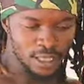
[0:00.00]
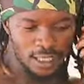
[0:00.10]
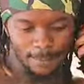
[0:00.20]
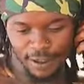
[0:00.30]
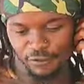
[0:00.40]

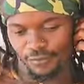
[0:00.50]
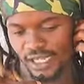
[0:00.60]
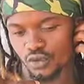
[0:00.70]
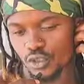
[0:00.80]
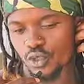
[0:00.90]
And apart from
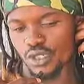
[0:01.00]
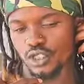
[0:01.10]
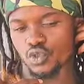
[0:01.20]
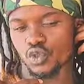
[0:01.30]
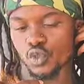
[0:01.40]
that, also you
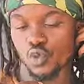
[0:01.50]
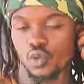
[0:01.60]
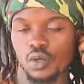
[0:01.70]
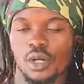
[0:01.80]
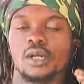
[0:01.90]
need to do
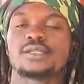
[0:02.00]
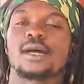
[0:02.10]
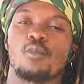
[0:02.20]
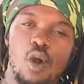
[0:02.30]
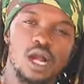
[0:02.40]

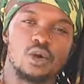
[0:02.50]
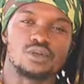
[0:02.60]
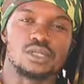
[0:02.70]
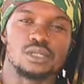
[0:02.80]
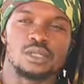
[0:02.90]
some
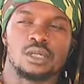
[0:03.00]
workout,